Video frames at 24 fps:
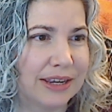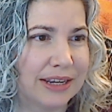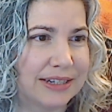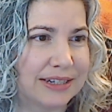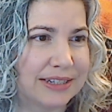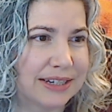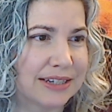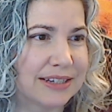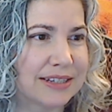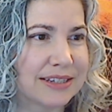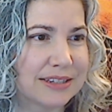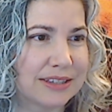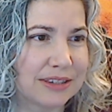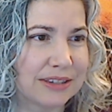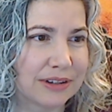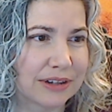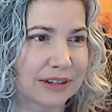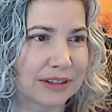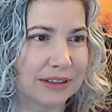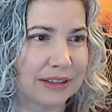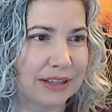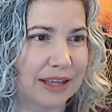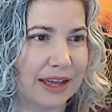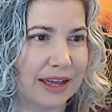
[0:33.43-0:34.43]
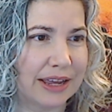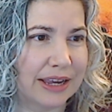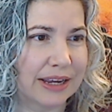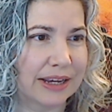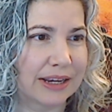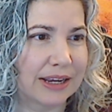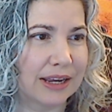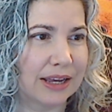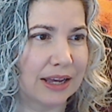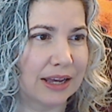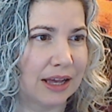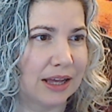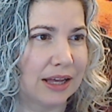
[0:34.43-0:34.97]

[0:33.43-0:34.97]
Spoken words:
It does look like,